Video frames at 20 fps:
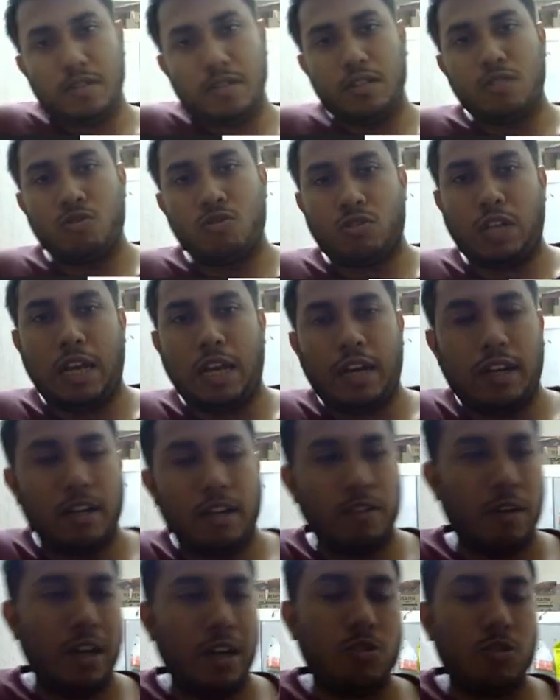So the
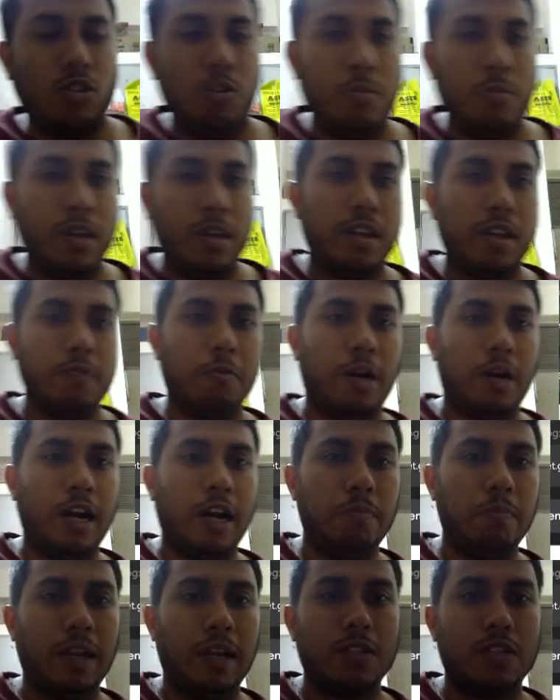rewards will be
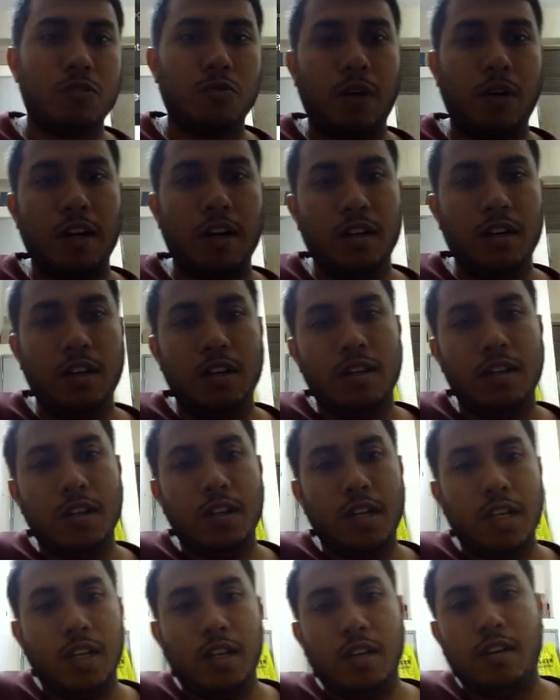1 plus 1
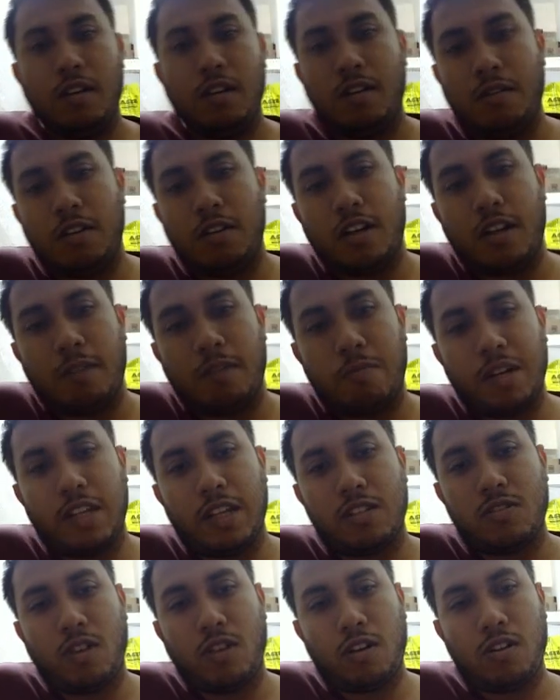
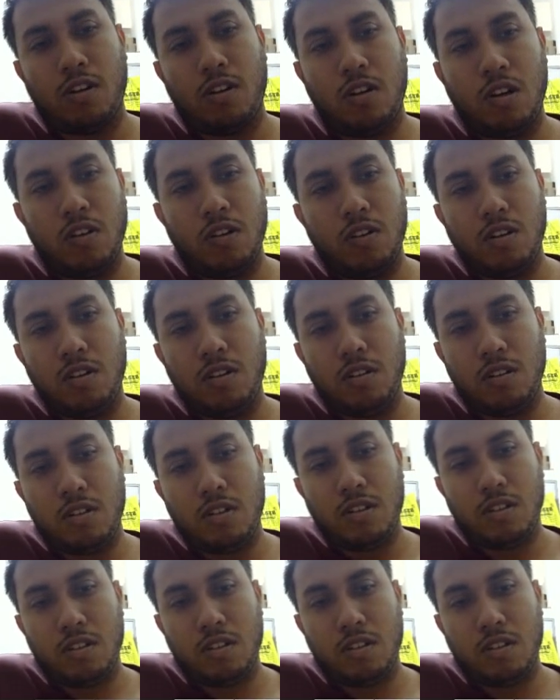plus dot dot dot dot dot.